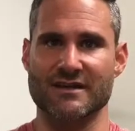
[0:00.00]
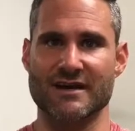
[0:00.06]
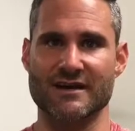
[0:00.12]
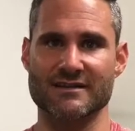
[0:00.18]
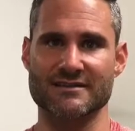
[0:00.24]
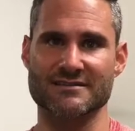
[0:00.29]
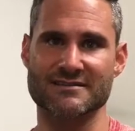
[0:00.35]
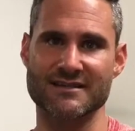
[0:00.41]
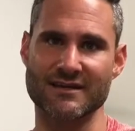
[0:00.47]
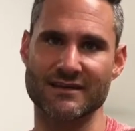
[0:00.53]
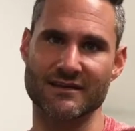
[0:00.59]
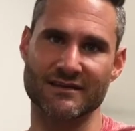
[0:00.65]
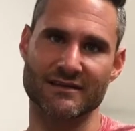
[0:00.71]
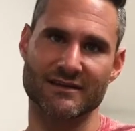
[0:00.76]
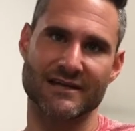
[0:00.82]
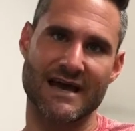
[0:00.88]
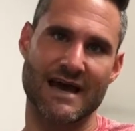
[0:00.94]
kind of sit
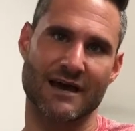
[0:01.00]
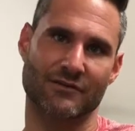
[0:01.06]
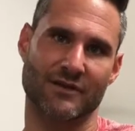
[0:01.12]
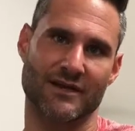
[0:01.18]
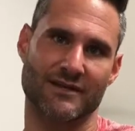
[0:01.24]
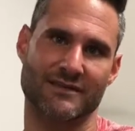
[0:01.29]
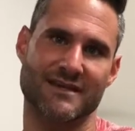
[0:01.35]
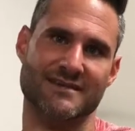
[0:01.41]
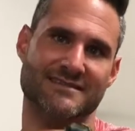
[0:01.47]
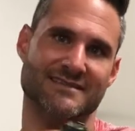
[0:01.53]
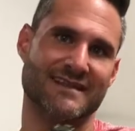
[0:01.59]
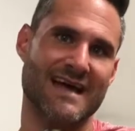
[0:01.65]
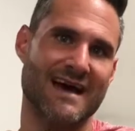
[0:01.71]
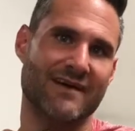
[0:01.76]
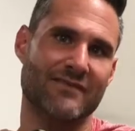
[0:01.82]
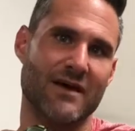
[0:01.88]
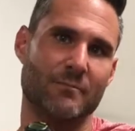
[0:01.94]
down like this and
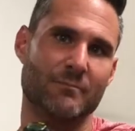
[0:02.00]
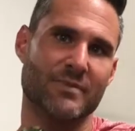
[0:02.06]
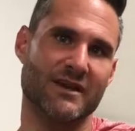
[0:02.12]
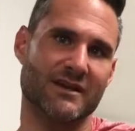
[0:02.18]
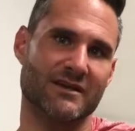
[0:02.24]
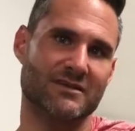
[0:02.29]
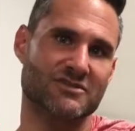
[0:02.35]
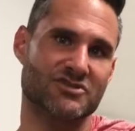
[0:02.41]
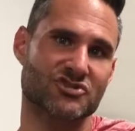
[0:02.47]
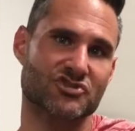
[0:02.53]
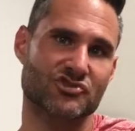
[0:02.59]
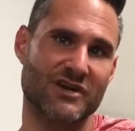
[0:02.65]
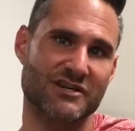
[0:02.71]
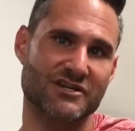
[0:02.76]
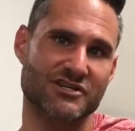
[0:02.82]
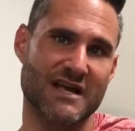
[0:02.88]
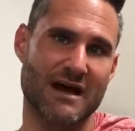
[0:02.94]
have that big
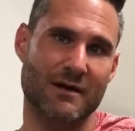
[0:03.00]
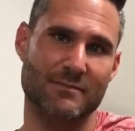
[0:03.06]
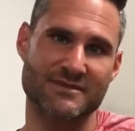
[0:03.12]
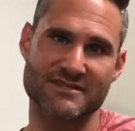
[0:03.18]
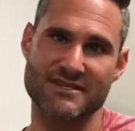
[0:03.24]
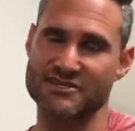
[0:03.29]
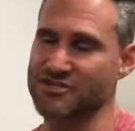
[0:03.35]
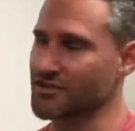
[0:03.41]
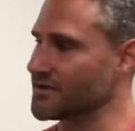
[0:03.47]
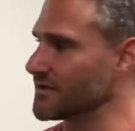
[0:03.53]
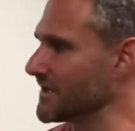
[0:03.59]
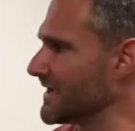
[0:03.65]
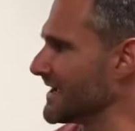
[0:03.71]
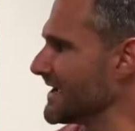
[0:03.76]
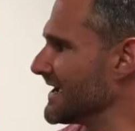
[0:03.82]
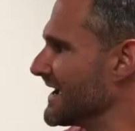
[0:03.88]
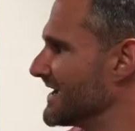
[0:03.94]
stretched out position,
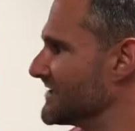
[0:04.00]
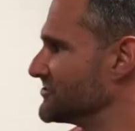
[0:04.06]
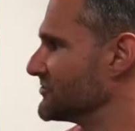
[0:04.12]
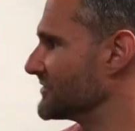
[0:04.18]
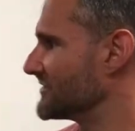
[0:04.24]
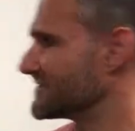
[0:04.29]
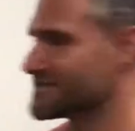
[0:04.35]
as you can